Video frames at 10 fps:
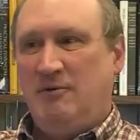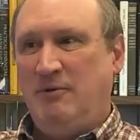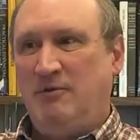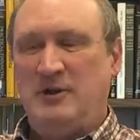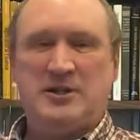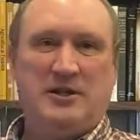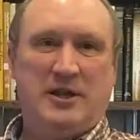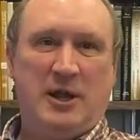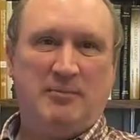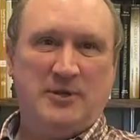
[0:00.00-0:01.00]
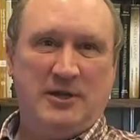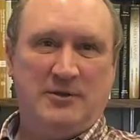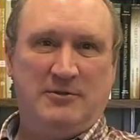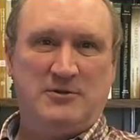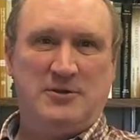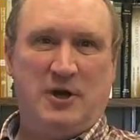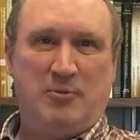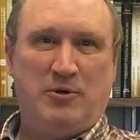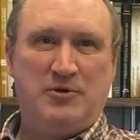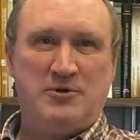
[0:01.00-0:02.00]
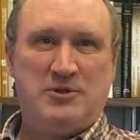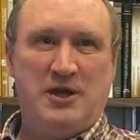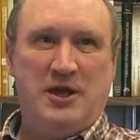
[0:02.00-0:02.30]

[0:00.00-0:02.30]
We've recently updated those numbers,